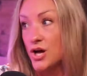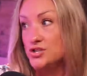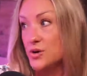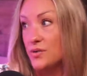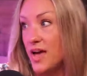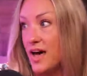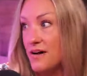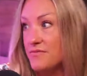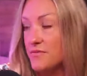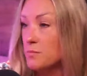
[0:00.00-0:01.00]
don't
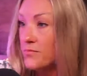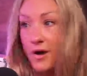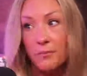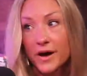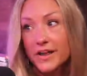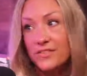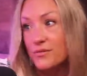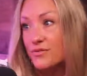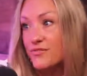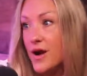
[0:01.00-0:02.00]
have Monday
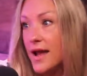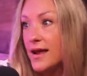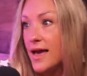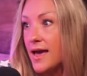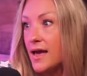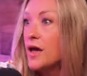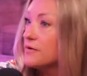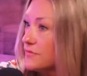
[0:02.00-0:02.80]
through Friday